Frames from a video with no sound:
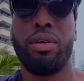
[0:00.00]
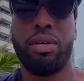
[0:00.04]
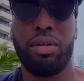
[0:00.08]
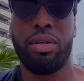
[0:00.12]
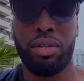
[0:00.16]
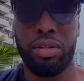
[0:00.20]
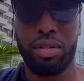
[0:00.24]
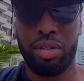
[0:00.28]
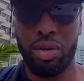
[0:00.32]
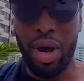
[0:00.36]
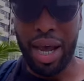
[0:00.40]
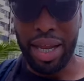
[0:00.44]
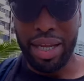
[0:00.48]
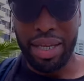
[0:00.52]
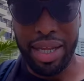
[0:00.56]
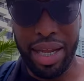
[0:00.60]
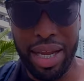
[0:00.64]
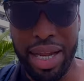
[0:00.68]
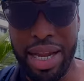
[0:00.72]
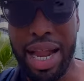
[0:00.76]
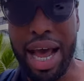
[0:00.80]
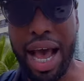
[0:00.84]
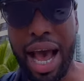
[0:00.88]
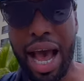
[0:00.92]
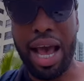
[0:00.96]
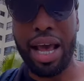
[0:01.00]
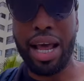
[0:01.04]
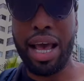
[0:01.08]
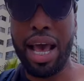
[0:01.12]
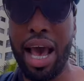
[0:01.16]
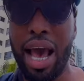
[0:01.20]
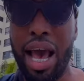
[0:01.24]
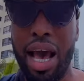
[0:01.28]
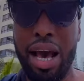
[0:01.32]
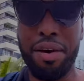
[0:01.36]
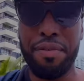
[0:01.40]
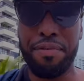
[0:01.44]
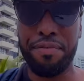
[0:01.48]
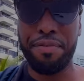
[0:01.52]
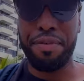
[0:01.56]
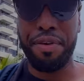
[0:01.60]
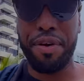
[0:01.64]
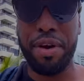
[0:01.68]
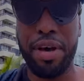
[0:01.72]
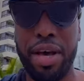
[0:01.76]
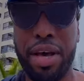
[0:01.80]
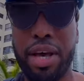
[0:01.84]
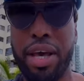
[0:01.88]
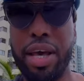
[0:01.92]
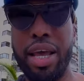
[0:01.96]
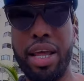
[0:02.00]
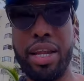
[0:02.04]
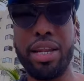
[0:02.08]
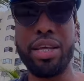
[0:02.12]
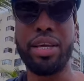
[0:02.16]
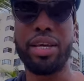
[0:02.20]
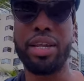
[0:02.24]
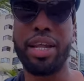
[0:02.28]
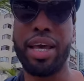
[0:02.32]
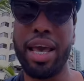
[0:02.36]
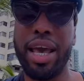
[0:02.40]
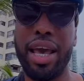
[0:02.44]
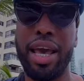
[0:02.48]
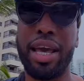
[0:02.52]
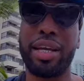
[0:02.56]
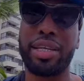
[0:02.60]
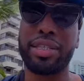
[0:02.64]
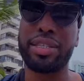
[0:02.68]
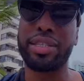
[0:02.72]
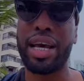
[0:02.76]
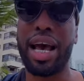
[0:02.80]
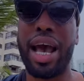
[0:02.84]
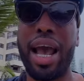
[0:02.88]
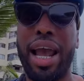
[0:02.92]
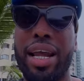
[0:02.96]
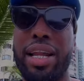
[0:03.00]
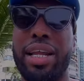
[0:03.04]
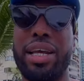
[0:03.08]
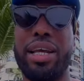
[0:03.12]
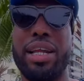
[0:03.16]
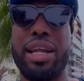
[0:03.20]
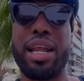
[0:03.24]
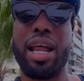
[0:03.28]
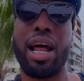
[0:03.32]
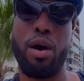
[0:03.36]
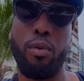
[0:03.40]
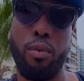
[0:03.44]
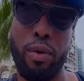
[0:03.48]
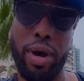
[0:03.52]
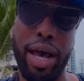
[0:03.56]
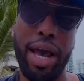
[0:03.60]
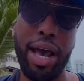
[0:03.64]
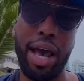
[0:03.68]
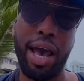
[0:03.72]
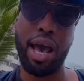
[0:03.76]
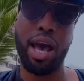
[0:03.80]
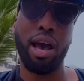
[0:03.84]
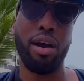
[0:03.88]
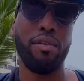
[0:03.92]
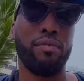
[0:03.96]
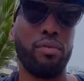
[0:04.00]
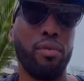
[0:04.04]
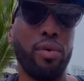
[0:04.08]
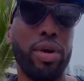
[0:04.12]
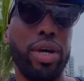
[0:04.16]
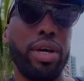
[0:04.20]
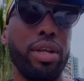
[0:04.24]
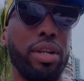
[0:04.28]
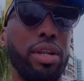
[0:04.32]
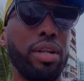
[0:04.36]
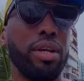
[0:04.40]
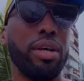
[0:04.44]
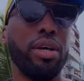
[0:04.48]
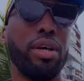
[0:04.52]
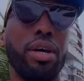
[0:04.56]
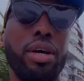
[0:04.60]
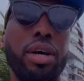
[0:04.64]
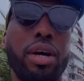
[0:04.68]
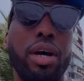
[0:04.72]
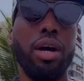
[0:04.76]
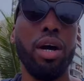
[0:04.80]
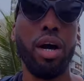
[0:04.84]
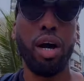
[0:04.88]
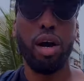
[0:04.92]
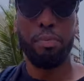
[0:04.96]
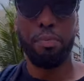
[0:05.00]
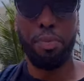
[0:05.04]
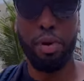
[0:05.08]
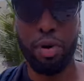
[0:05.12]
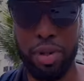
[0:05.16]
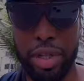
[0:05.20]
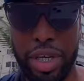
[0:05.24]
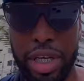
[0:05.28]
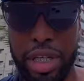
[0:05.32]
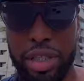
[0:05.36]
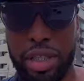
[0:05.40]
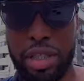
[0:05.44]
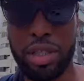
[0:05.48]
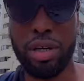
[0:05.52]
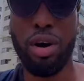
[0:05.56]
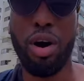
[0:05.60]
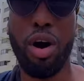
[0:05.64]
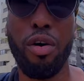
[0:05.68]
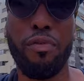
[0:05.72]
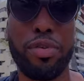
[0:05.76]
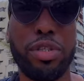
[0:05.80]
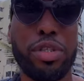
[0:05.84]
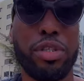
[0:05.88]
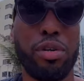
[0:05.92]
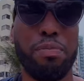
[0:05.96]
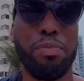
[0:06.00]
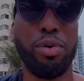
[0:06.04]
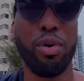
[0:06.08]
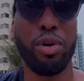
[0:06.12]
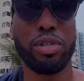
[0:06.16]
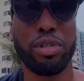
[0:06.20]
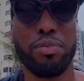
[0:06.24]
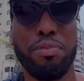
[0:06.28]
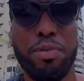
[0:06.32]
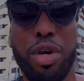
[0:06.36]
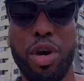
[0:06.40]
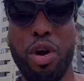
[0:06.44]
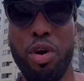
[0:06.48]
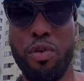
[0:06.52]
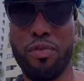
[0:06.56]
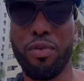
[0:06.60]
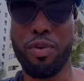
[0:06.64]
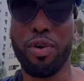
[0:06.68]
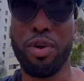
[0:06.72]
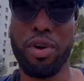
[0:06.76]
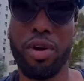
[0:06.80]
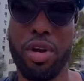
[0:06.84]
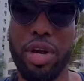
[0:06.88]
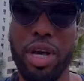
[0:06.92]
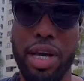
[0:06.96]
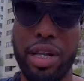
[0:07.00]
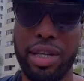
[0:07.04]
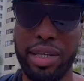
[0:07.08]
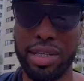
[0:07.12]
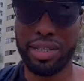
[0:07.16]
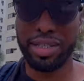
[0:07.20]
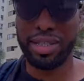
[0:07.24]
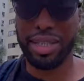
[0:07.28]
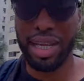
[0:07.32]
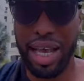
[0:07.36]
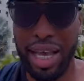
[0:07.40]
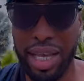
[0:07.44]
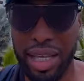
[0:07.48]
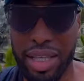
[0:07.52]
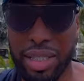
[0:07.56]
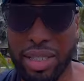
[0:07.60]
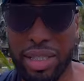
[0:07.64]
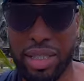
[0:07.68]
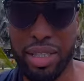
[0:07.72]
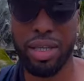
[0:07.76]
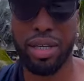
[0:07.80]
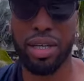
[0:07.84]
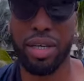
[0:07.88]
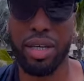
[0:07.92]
so I did not have any of the anxiety that I would have when a police officer pulls me over in the States.